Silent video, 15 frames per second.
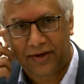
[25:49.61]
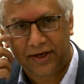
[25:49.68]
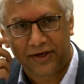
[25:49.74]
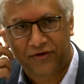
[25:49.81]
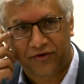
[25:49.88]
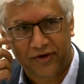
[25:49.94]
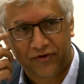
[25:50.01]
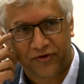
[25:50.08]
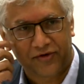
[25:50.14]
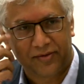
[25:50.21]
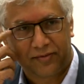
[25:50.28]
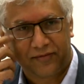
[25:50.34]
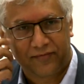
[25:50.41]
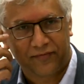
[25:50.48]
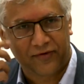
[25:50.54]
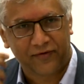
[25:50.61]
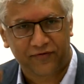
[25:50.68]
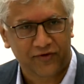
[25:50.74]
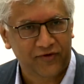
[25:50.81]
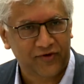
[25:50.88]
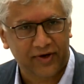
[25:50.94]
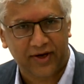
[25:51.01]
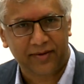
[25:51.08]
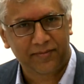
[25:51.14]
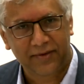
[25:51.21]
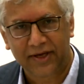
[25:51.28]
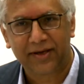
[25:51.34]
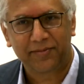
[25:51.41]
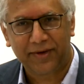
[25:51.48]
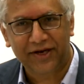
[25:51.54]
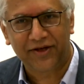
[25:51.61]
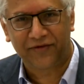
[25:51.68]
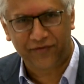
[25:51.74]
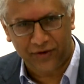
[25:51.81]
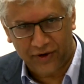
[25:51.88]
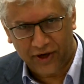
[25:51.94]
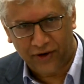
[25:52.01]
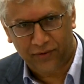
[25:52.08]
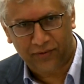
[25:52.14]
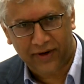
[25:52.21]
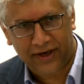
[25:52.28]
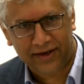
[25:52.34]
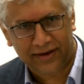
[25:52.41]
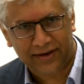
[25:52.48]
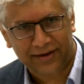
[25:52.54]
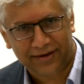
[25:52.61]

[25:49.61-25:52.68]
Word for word: introduce them for the first time? Many of you don't, right?